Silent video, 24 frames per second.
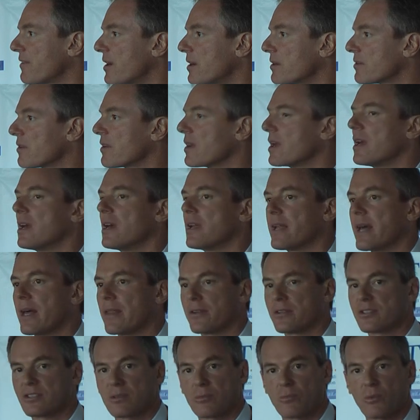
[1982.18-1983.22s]
phones. Now
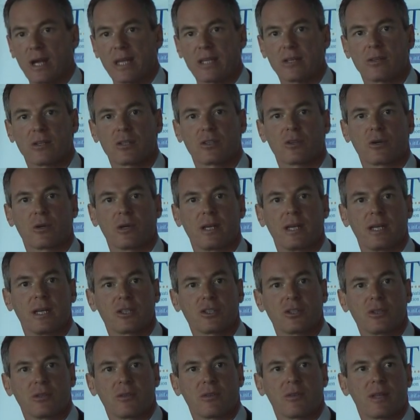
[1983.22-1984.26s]
there's some regulatory
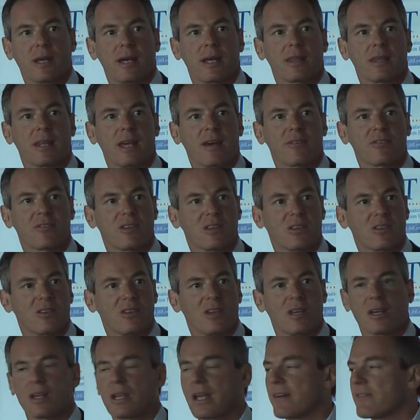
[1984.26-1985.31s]
issues that the
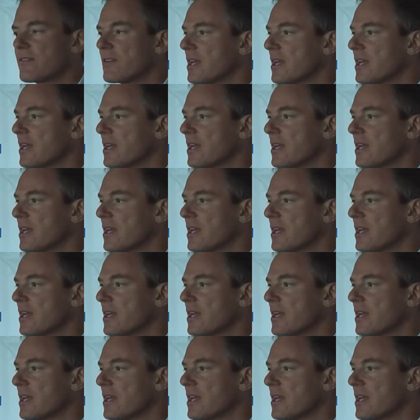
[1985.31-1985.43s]
FCC and